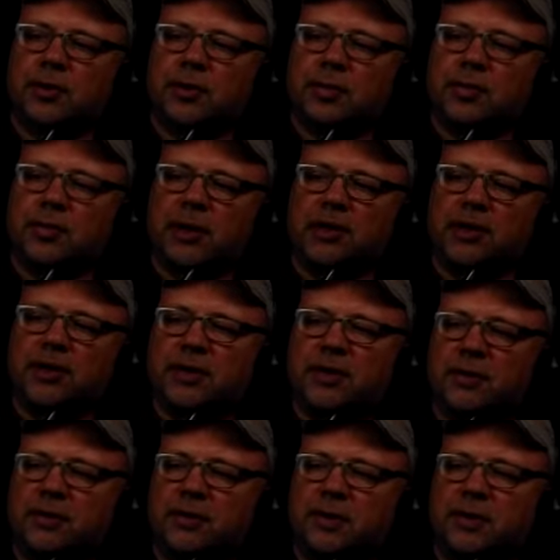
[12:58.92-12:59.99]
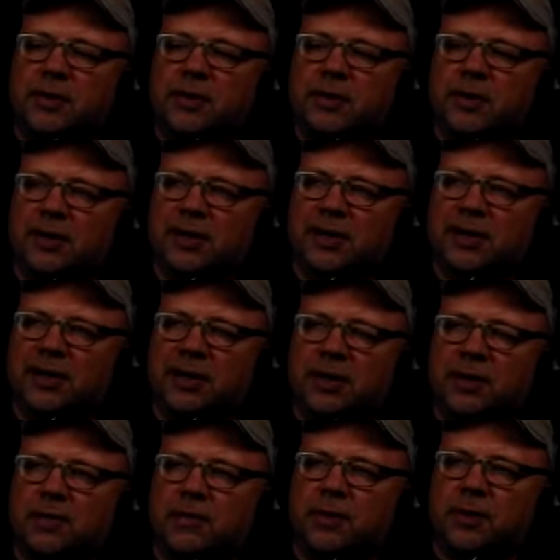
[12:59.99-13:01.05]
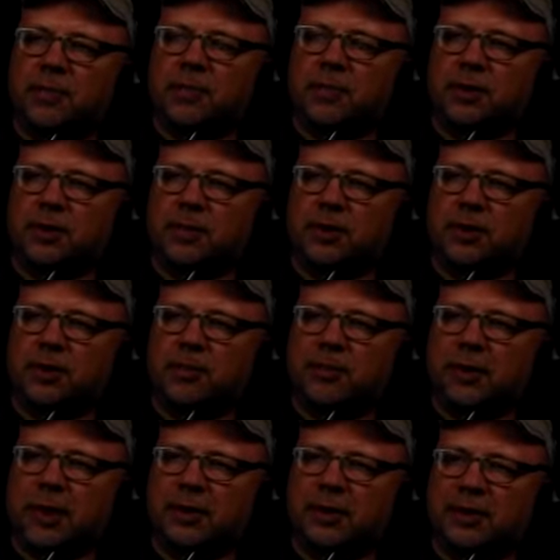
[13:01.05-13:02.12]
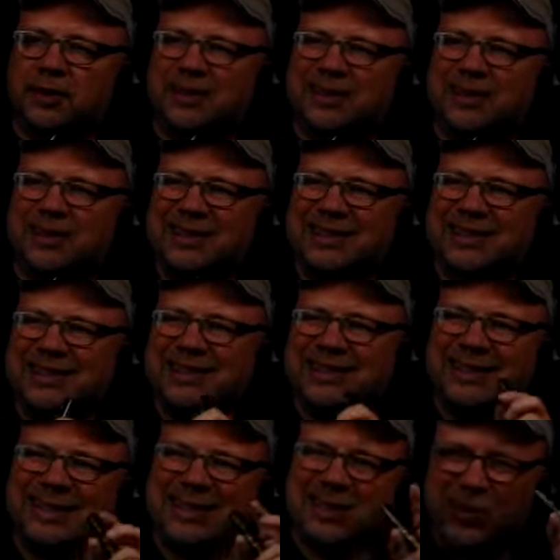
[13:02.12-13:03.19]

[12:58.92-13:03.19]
magnetic field of the permanent magnet in